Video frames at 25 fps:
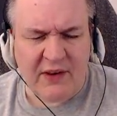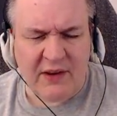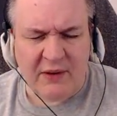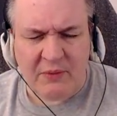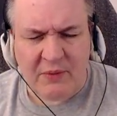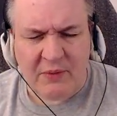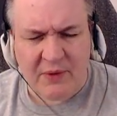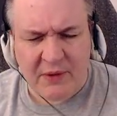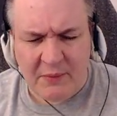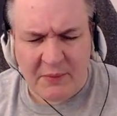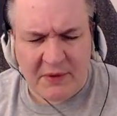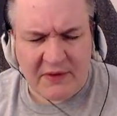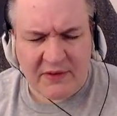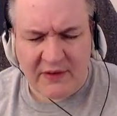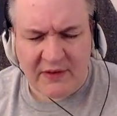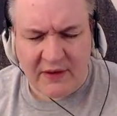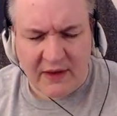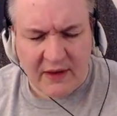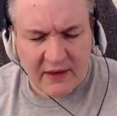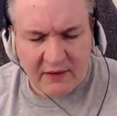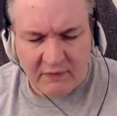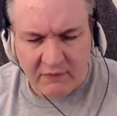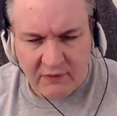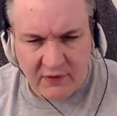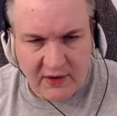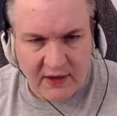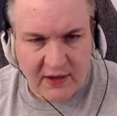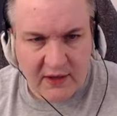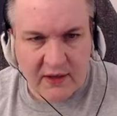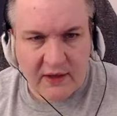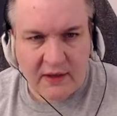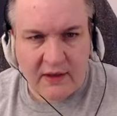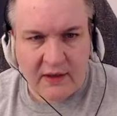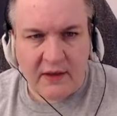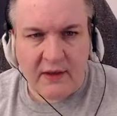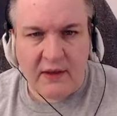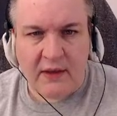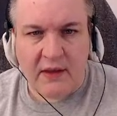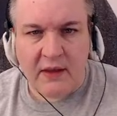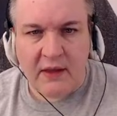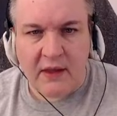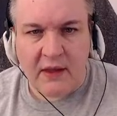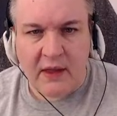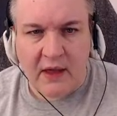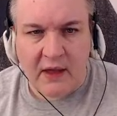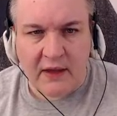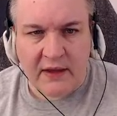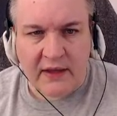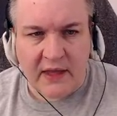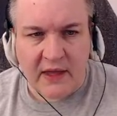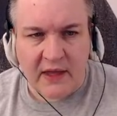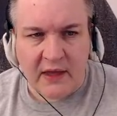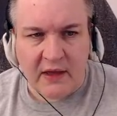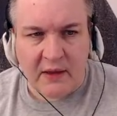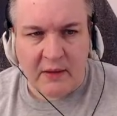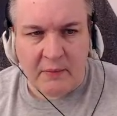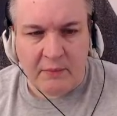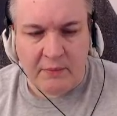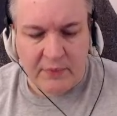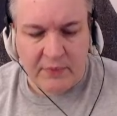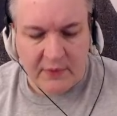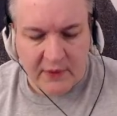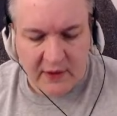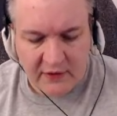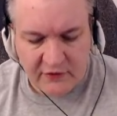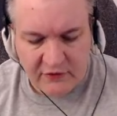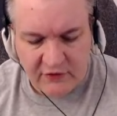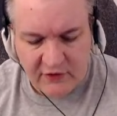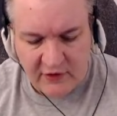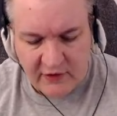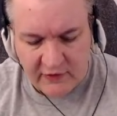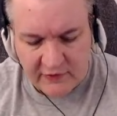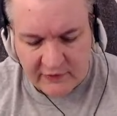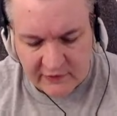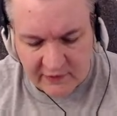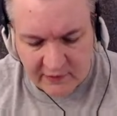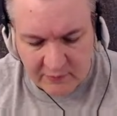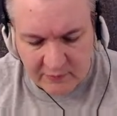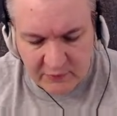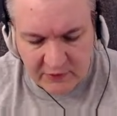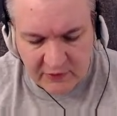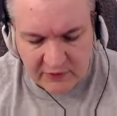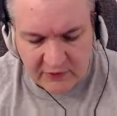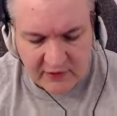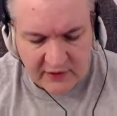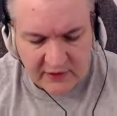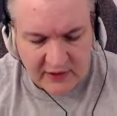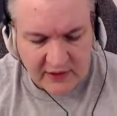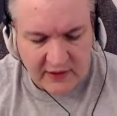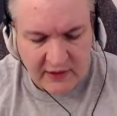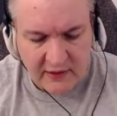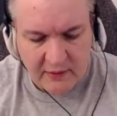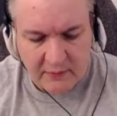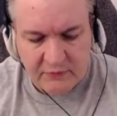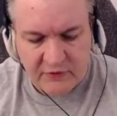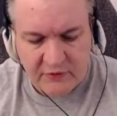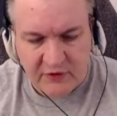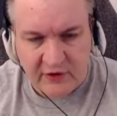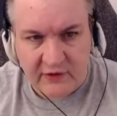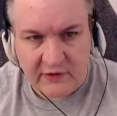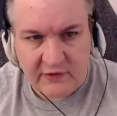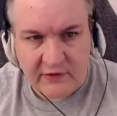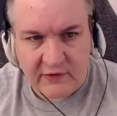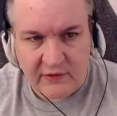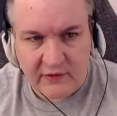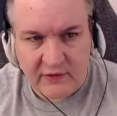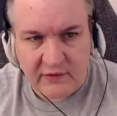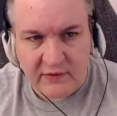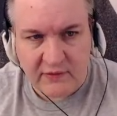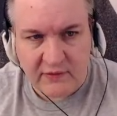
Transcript: What am I saying? NVIDIA. GitHub GIS. I'm using the GitHub GIS.